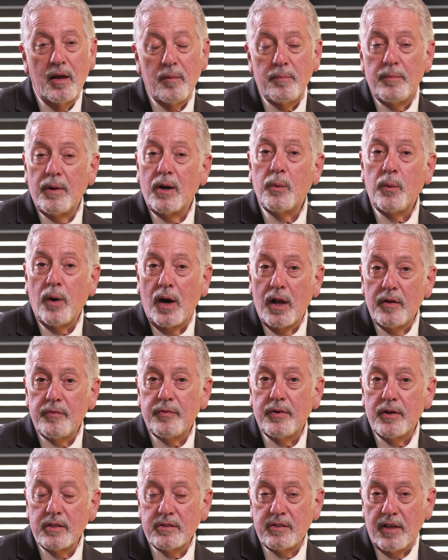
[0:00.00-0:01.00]
Marijuana,
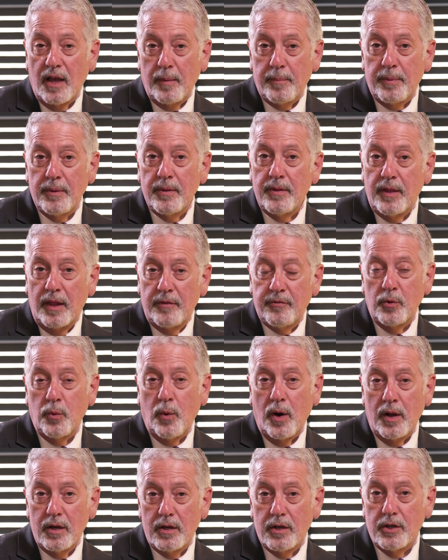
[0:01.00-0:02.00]
for example, if you
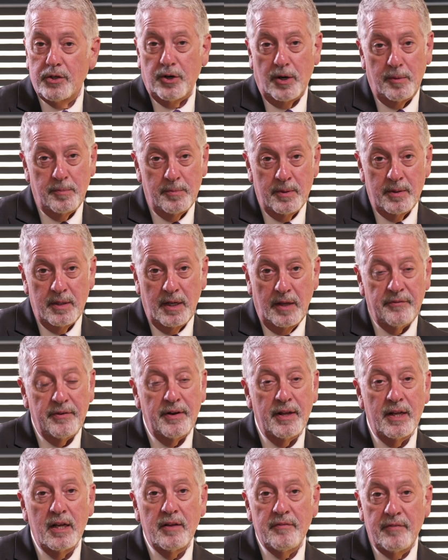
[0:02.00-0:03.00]
want to determine if
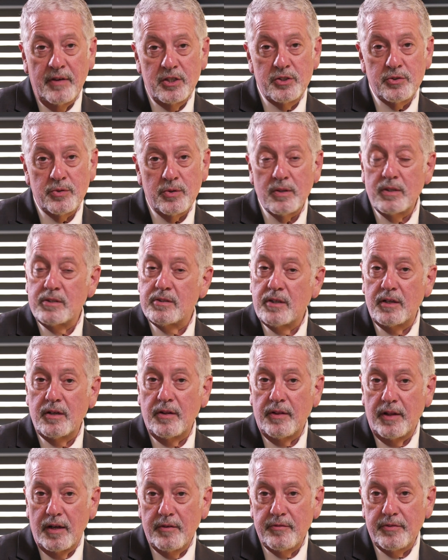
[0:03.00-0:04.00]
an individual is under
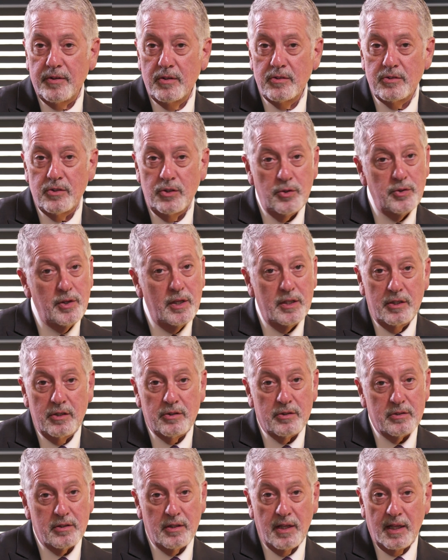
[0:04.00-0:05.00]
the influence, you need to
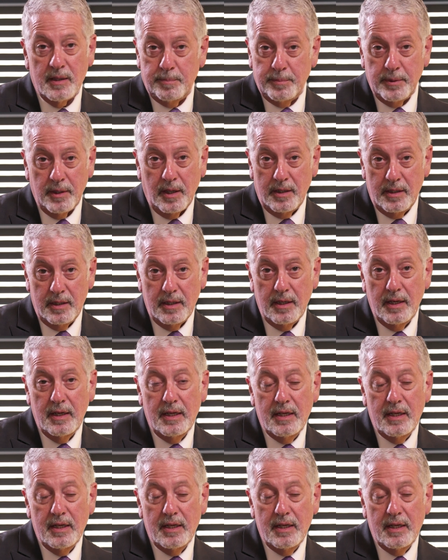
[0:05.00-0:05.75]
collect blood.